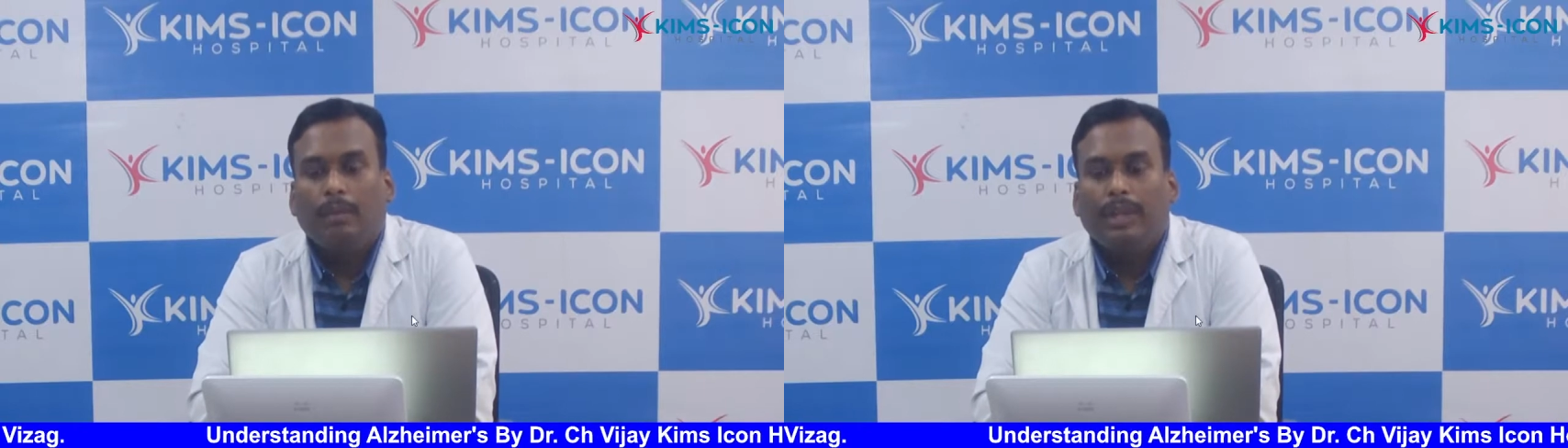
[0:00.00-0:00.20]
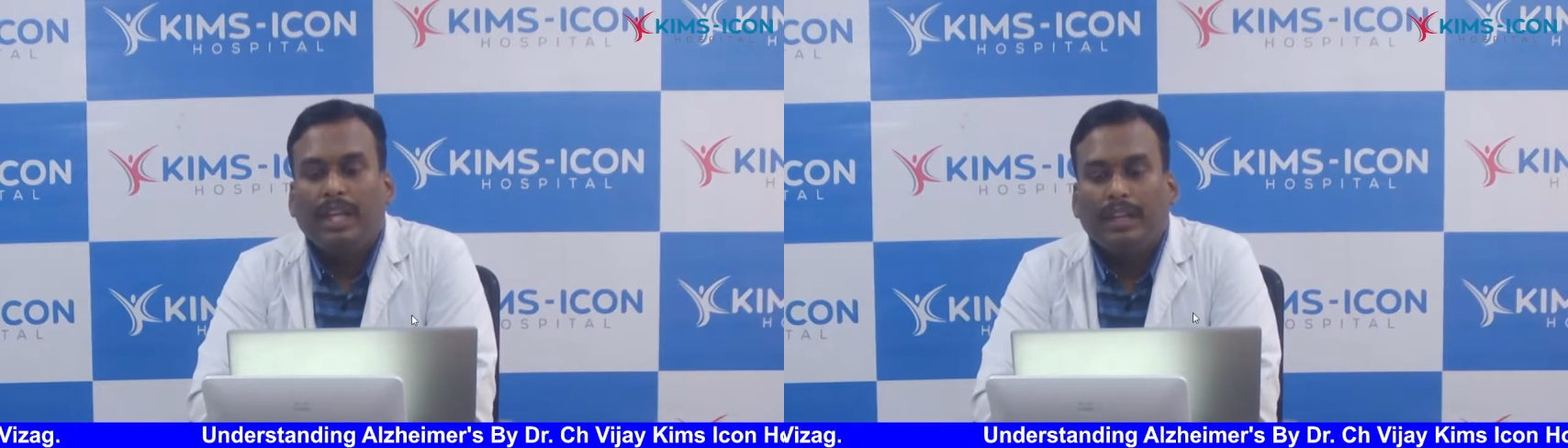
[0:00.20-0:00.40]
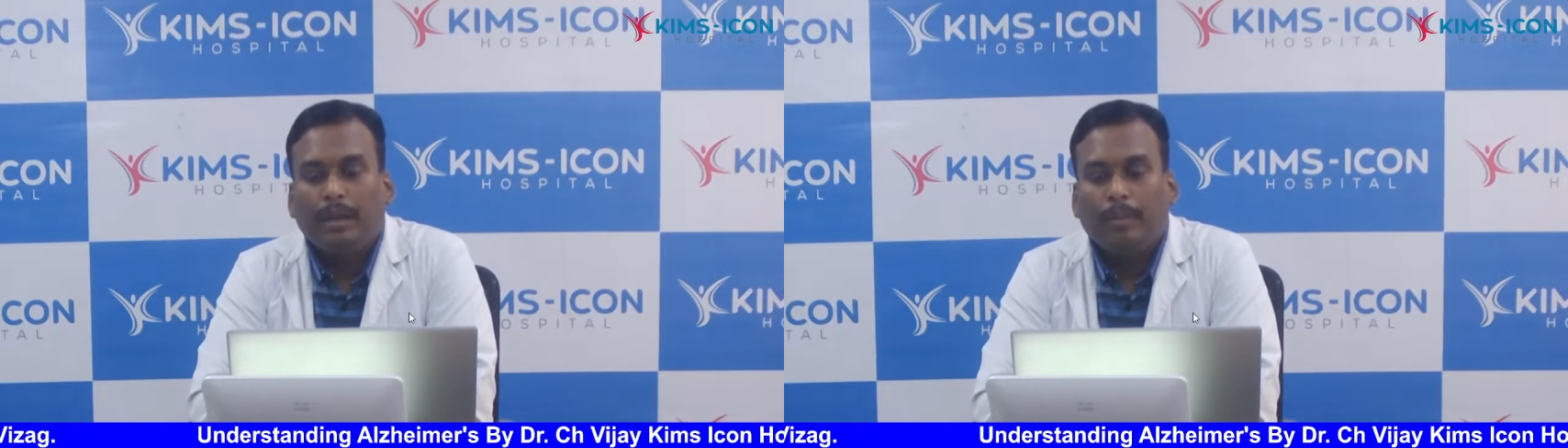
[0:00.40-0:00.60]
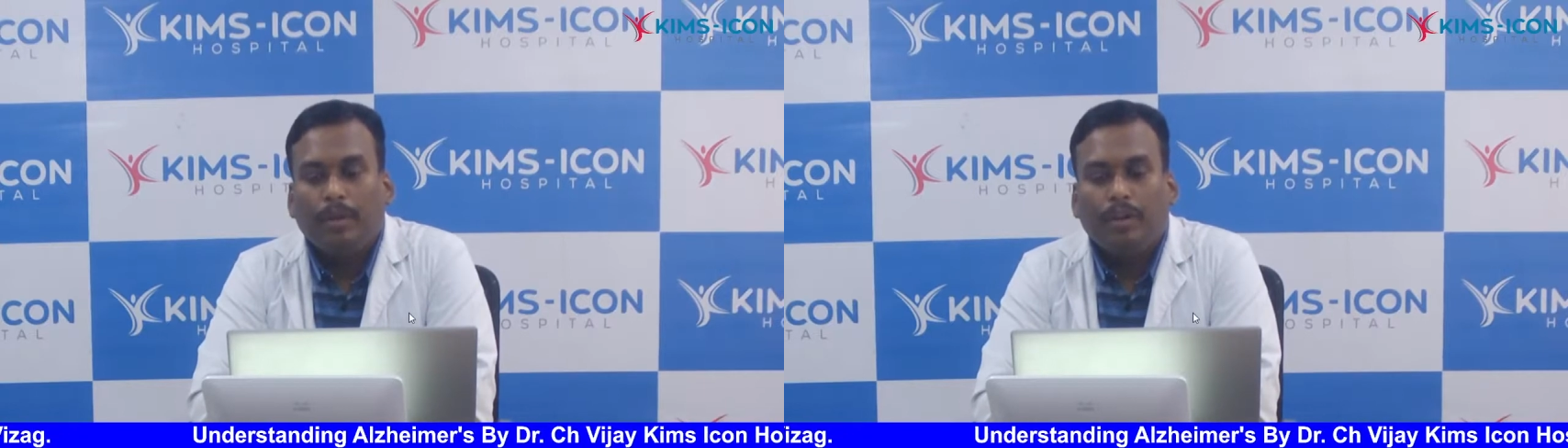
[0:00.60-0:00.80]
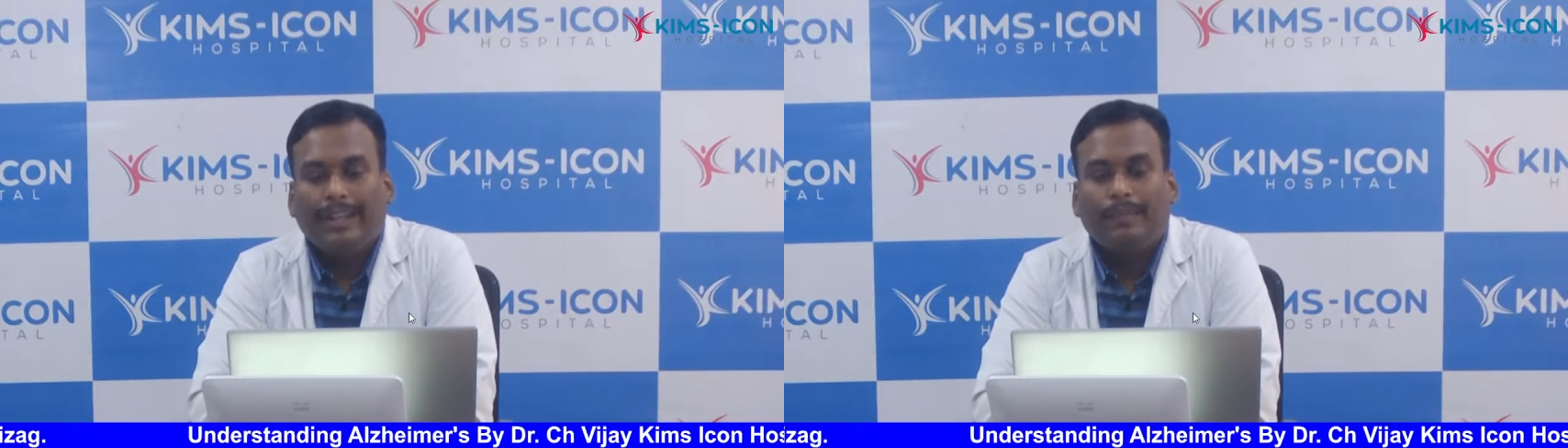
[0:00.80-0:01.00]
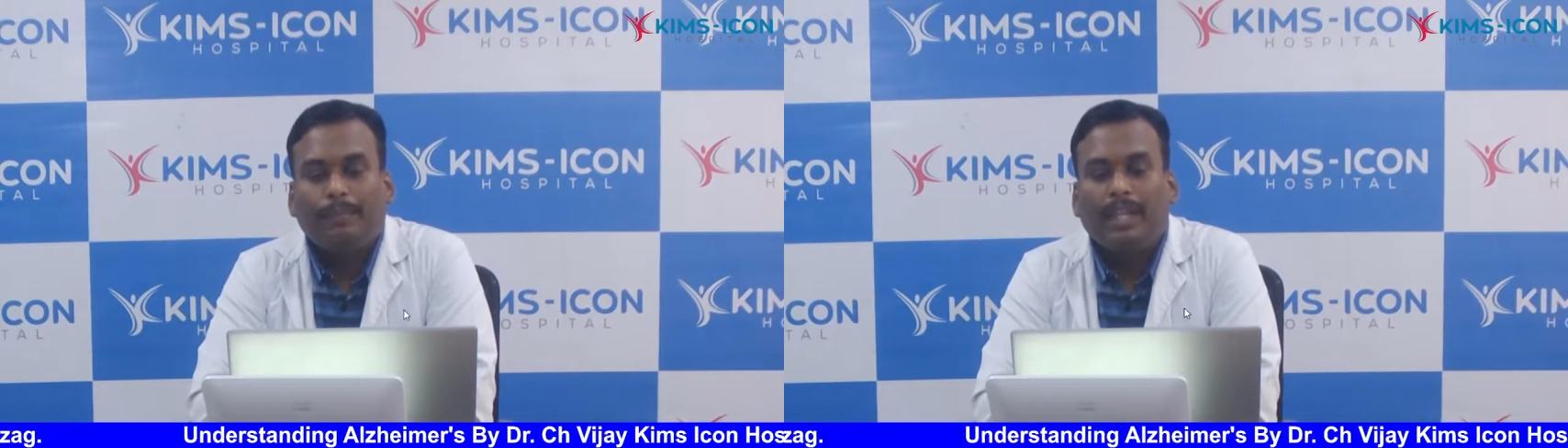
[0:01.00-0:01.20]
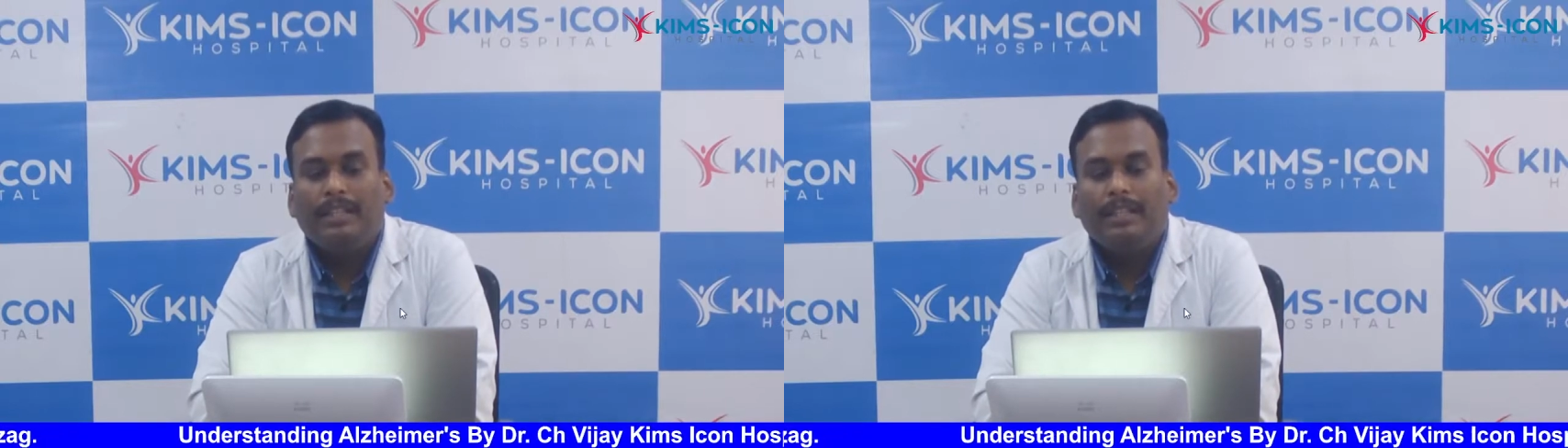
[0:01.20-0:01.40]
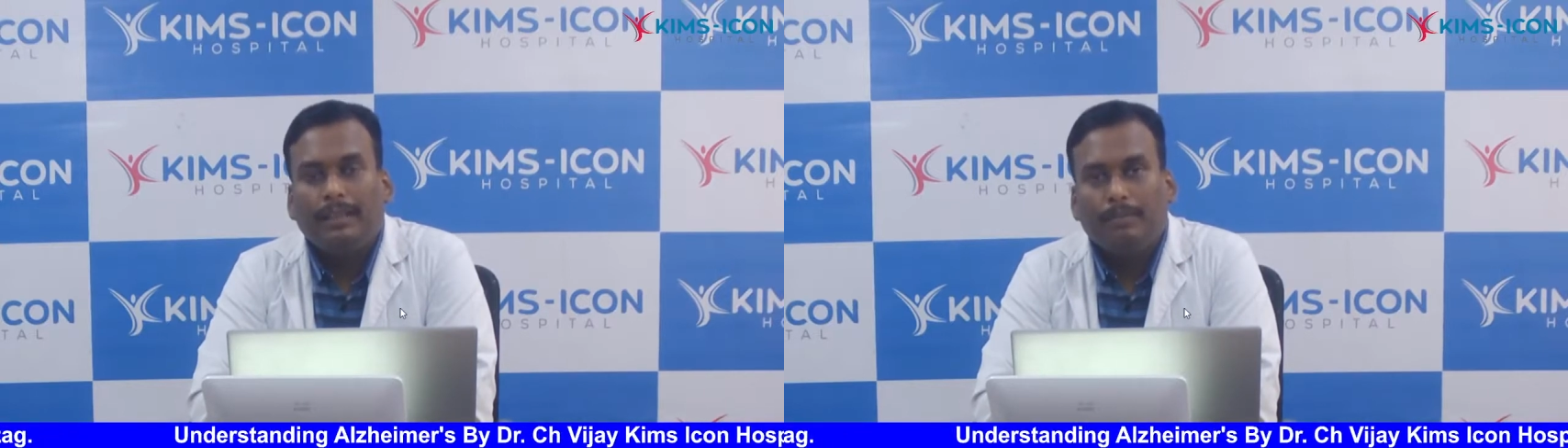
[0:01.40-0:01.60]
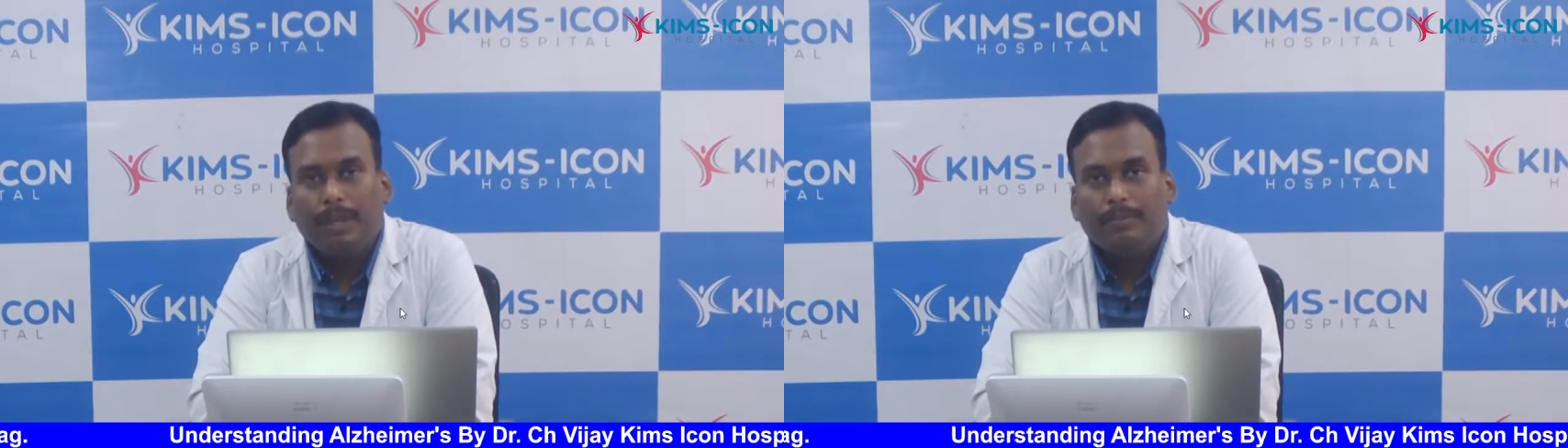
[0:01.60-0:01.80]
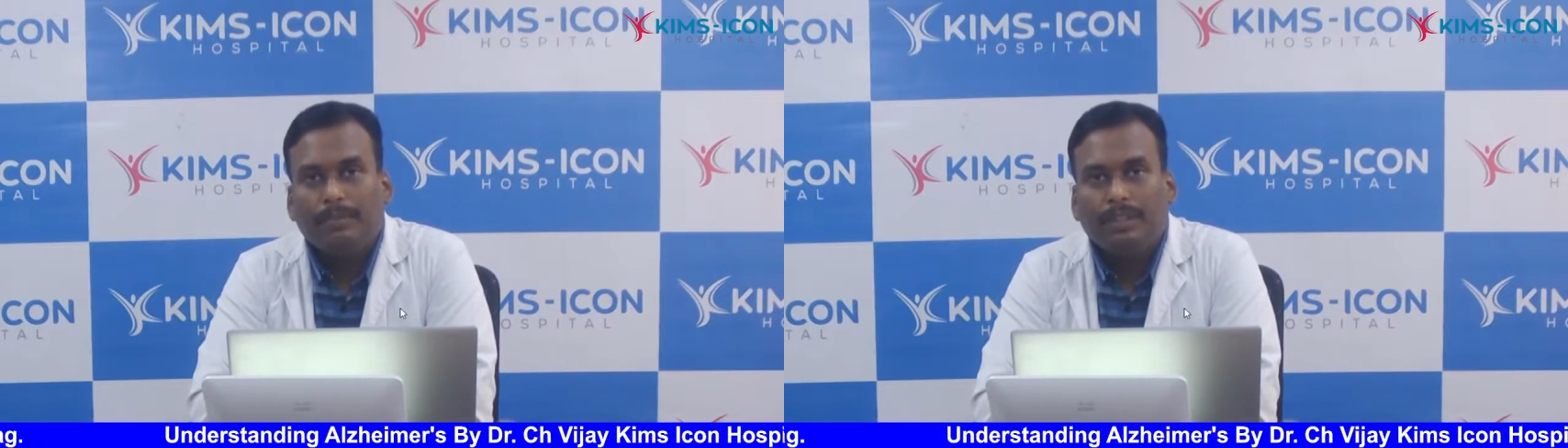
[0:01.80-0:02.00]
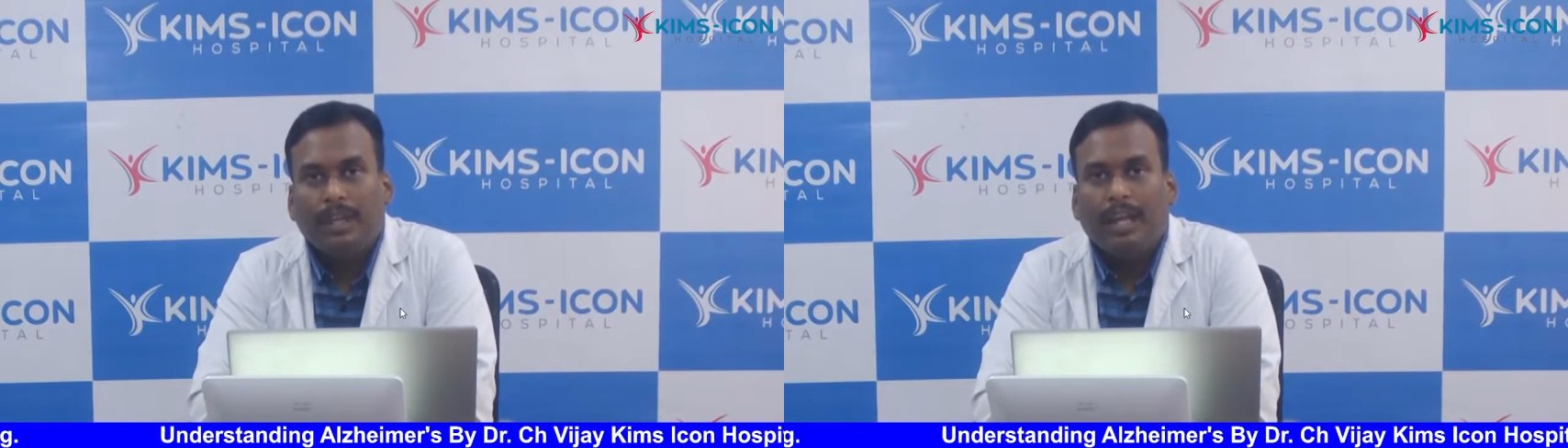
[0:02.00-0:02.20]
being able to explain the symptoms